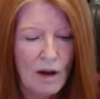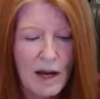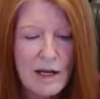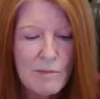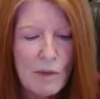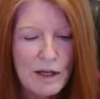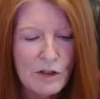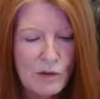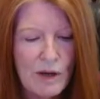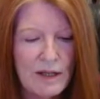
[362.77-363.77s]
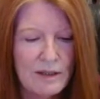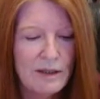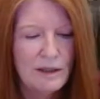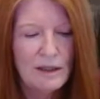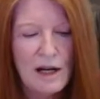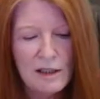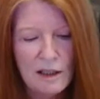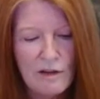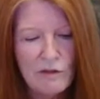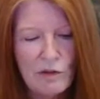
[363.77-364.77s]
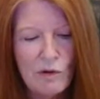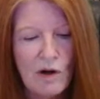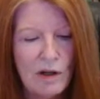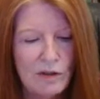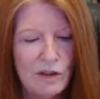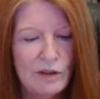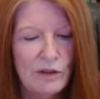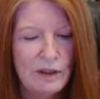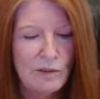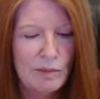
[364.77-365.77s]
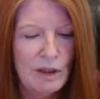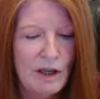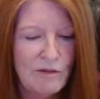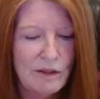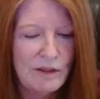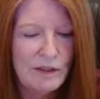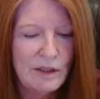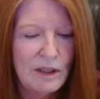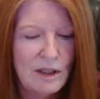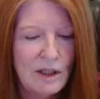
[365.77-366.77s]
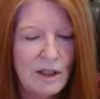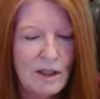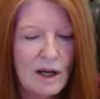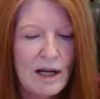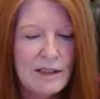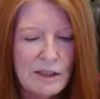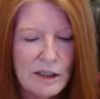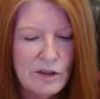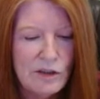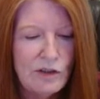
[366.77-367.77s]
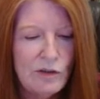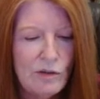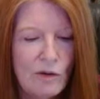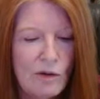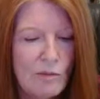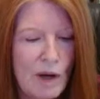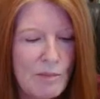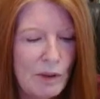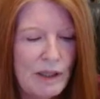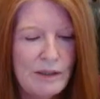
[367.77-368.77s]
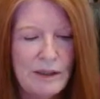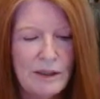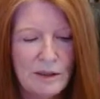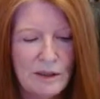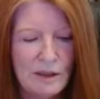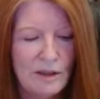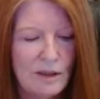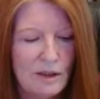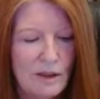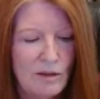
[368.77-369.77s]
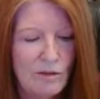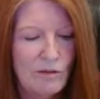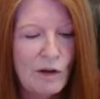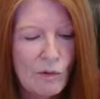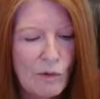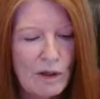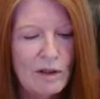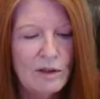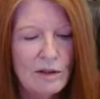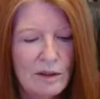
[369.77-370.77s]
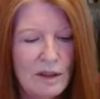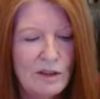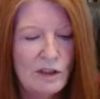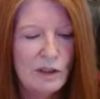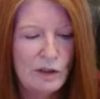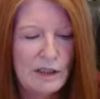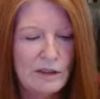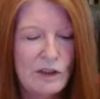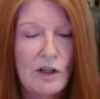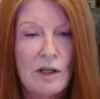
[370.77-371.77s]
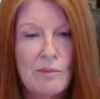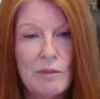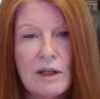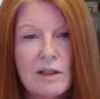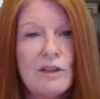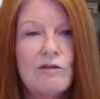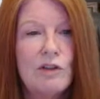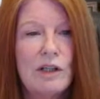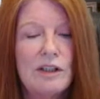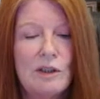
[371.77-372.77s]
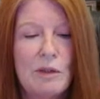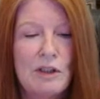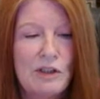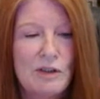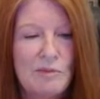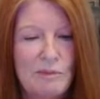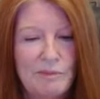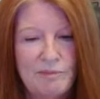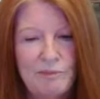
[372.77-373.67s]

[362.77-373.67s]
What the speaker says: I am Maitreya, and I love you all dearly, beloveds. I send you my blessings. Farewell until next time. End of transmission.